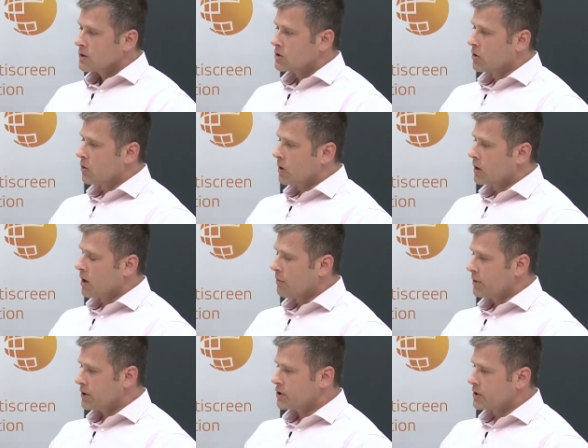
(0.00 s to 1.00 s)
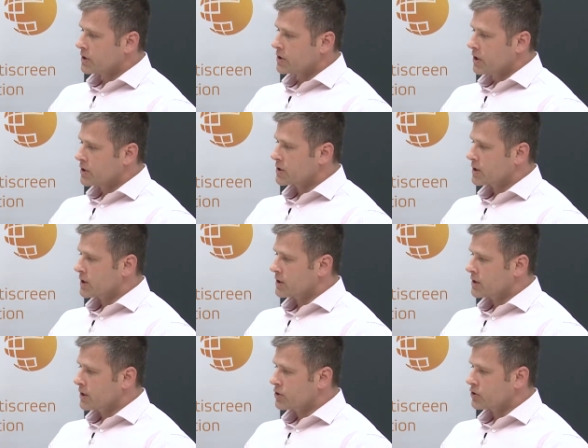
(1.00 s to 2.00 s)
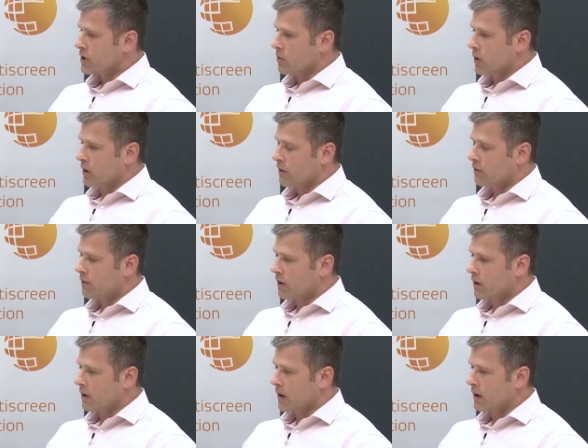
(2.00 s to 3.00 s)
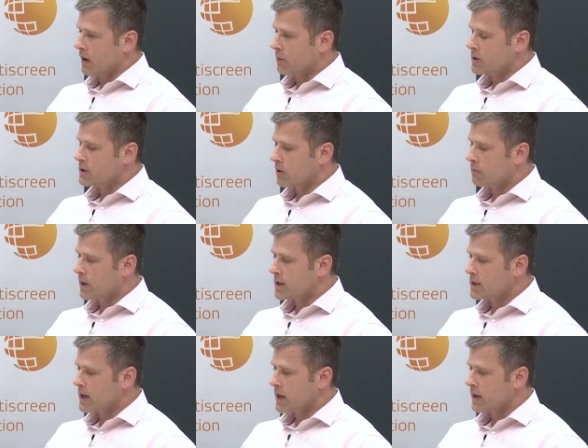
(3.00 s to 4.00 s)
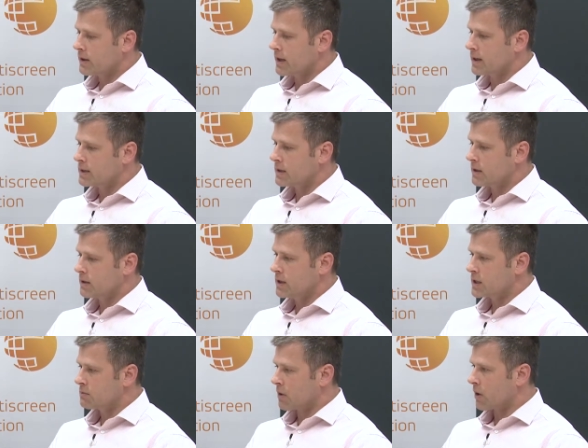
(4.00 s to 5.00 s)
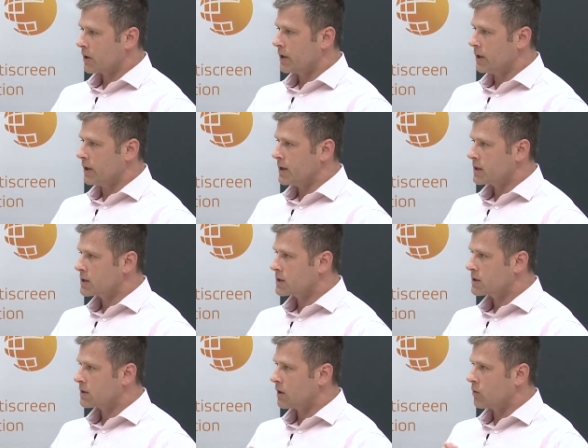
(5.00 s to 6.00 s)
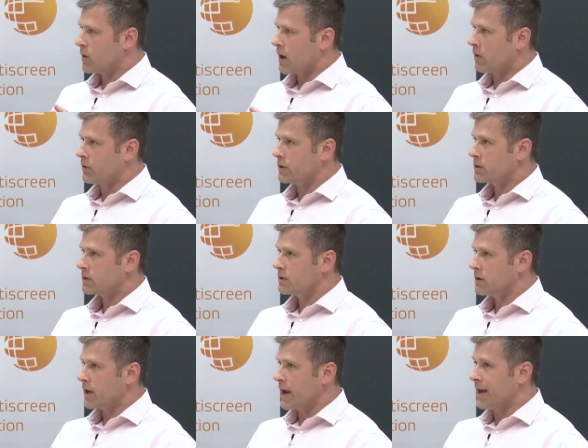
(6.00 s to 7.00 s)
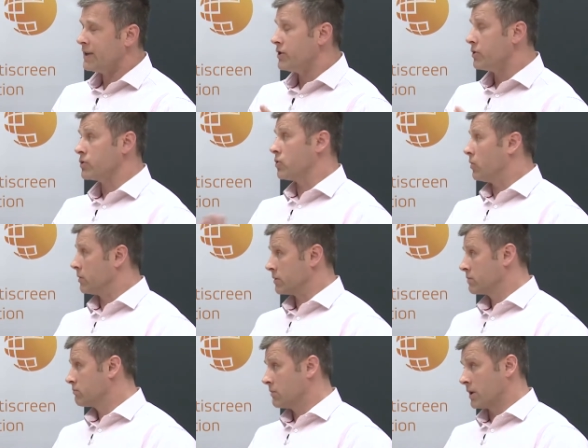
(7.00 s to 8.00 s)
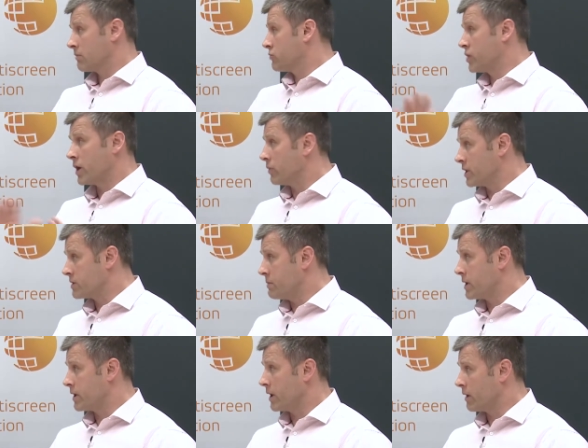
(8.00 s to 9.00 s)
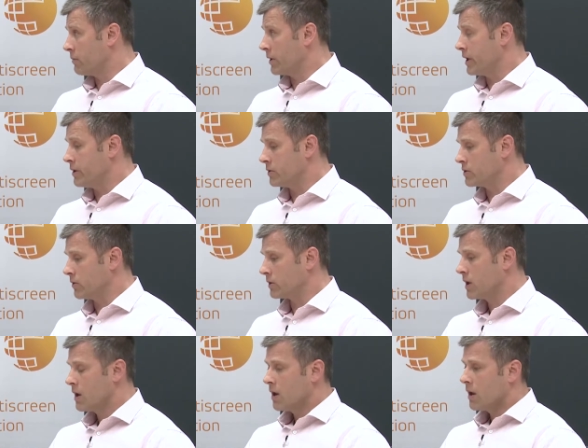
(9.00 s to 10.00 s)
So competition is an interesting one, and I would start by saying that this market is around 8 years old, generally speaking, about 8 years old.